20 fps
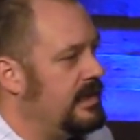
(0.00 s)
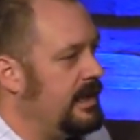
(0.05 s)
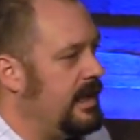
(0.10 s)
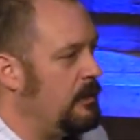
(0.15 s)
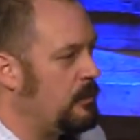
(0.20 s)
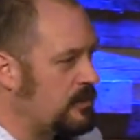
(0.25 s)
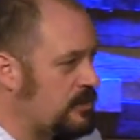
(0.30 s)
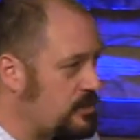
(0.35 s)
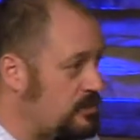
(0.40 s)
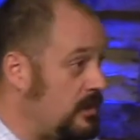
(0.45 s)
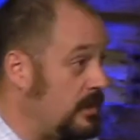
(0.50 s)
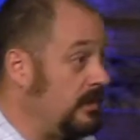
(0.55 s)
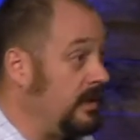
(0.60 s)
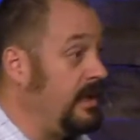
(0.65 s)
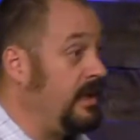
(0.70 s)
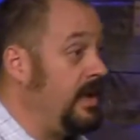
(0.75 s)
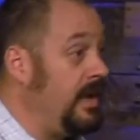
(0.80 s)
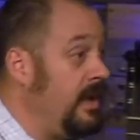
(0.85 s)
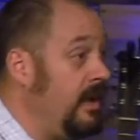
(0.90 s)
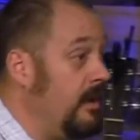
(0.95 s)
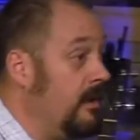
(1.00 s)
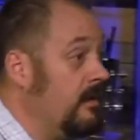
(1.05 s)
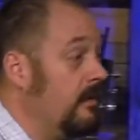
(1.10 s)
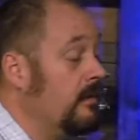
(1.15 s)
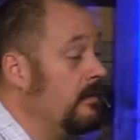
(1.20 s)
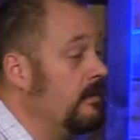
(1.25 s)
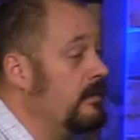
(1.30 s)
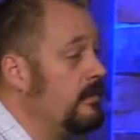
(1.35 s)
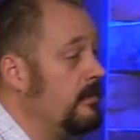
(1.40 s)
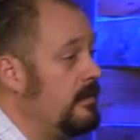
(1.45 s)
And we're struggling to
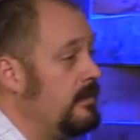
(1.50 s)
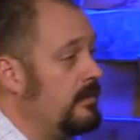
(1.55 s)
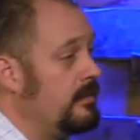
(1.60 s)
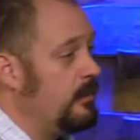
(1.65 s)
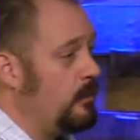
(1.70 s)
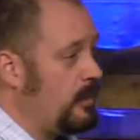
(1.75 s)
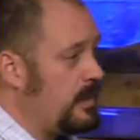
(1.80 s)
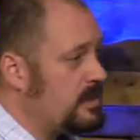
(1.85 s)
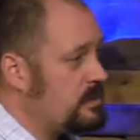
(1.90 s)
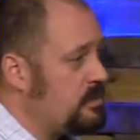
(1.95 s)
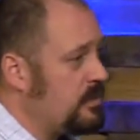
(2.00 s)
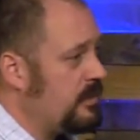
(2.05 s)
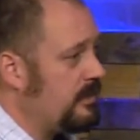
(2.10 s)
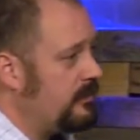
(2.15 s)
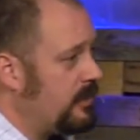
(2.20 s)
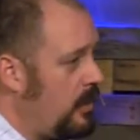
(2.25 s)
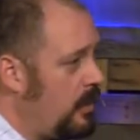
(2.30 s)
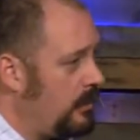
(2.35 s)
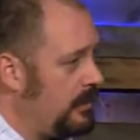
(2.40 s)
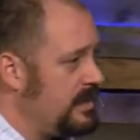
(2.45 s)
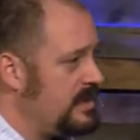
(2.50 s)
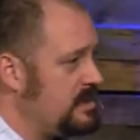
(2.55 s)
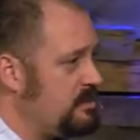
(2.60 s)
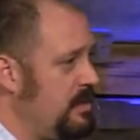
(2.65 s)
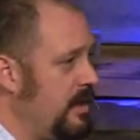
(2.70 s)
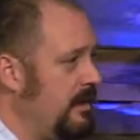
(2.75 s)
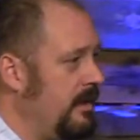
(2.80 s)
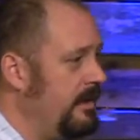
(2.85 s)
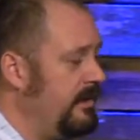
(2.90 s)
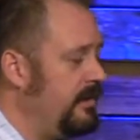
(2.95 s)
hear the whisper of the Holy
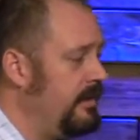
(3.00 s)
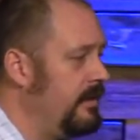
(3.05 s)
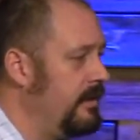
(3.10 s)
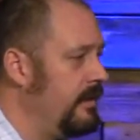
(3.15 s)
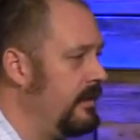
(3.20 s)
Spirit.